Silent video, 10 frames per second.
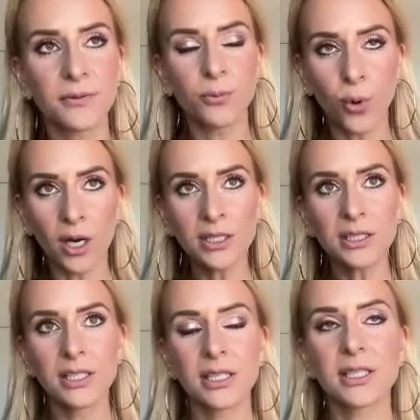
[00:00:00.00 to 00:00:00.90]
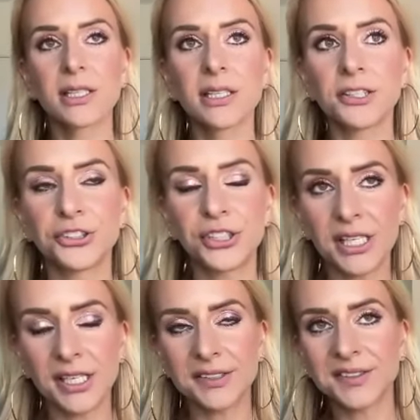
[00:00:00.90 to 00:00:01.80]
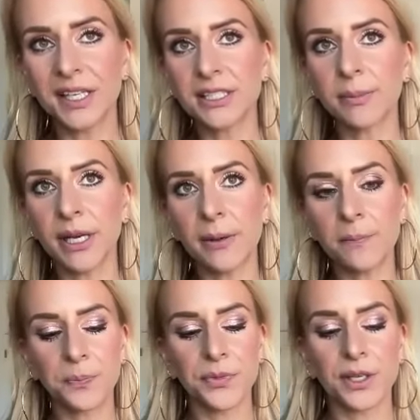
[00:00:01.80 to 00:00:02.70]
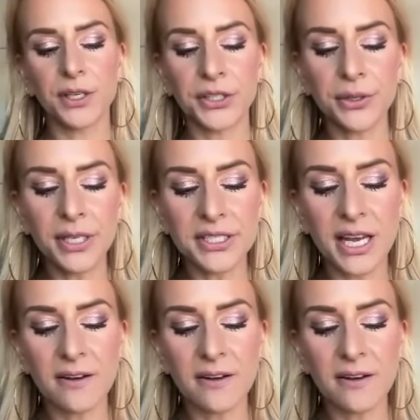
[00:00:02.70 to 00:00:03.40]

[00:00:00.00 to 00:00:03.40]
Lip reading: One, she said to me, you need to get